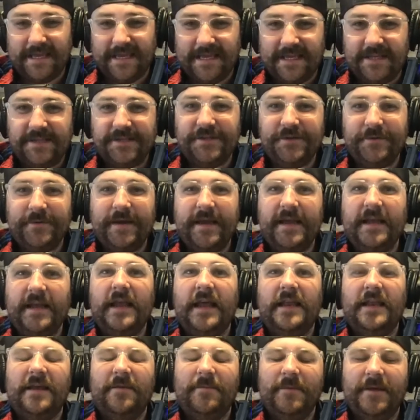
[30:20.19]
into it
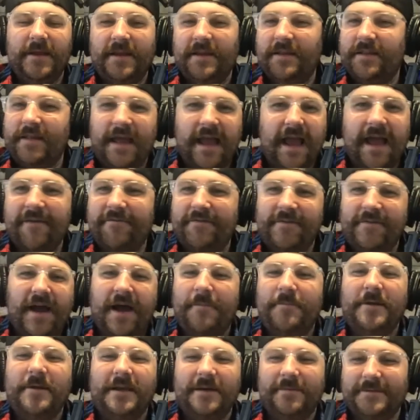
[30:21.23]
and have
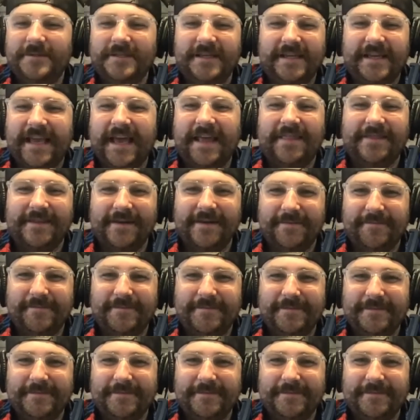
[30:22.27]
not been able to get them.